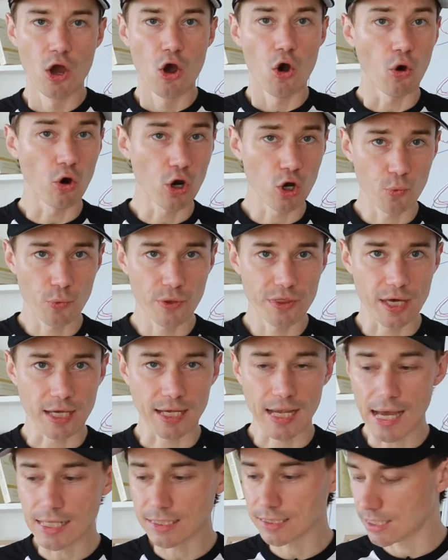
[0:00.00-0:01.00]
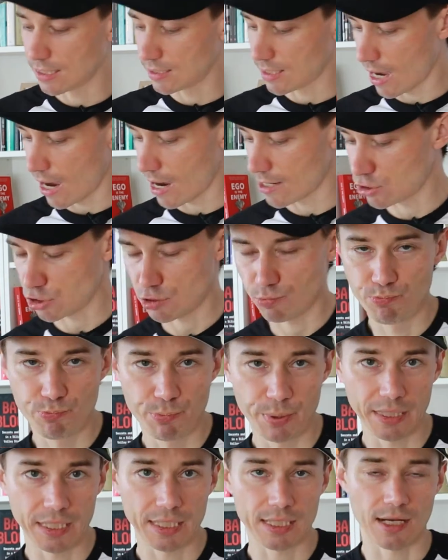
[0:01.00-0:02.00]
or with a candidate, I just
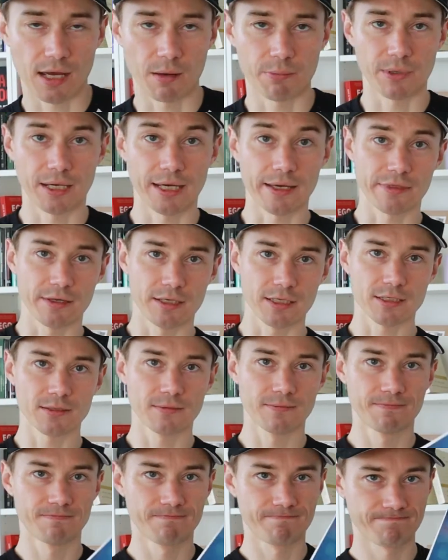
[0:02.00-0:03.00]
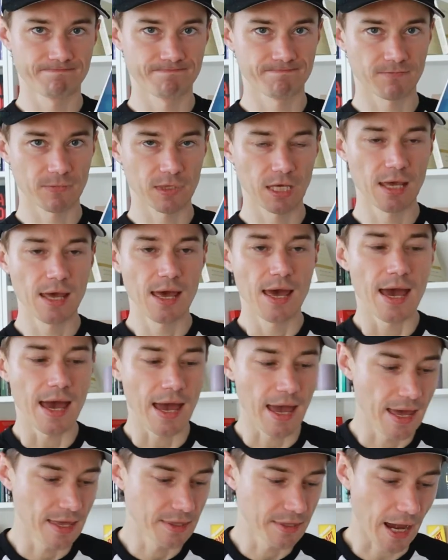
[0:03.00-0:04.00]
pick it up like this
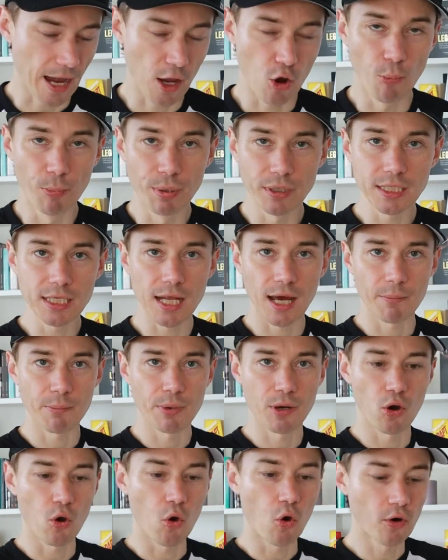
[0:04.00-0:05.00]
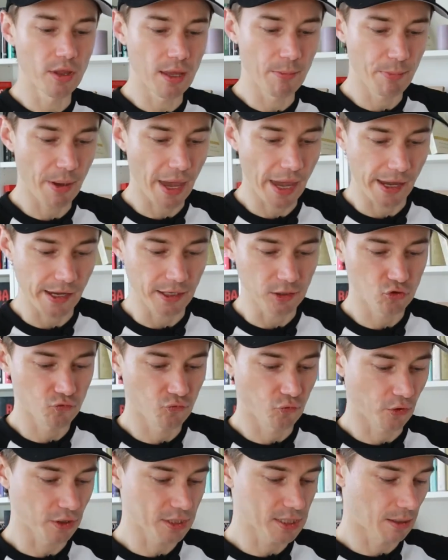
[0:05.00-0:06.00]
and I open it up on a page.
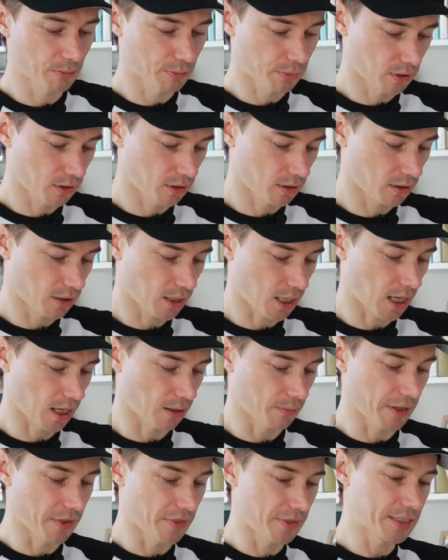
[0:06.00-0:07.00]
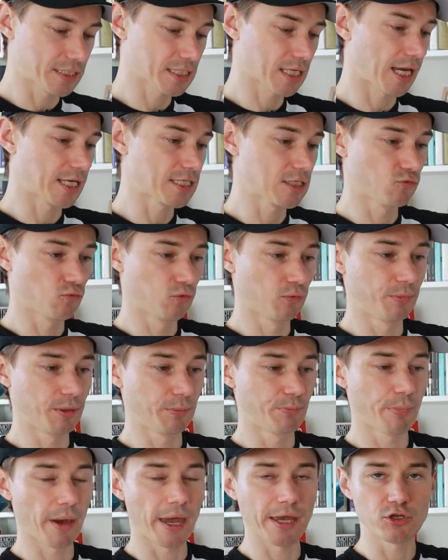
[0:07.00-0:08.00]
For example, in this case, it would be
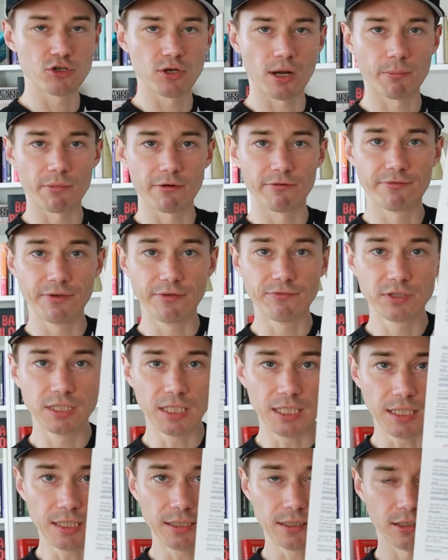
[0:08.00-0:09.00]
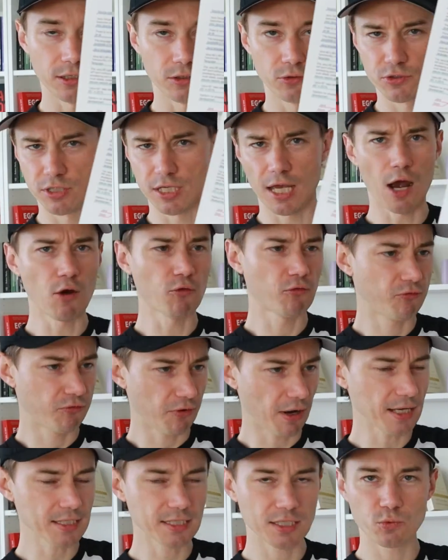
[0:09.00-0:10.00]
page number 15. You see how
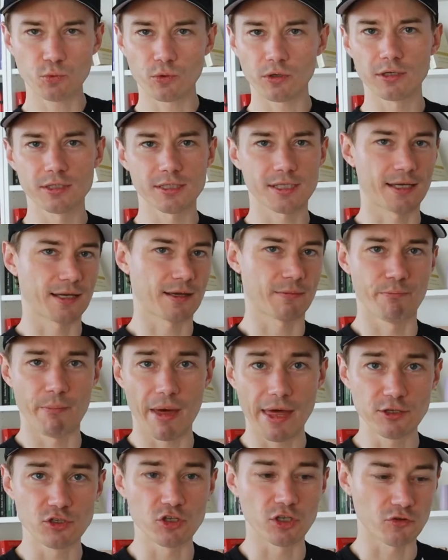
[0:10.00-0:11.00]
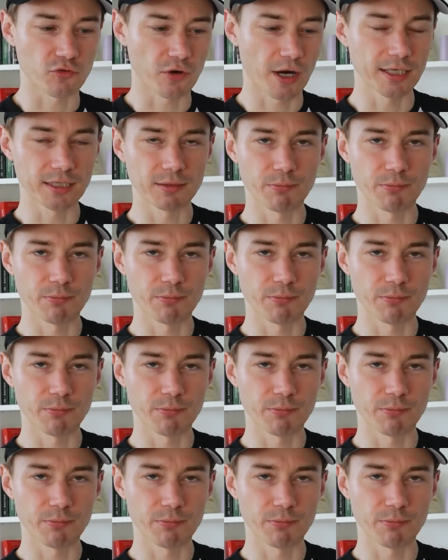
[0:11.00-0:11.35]
fast it was? Like magic, right?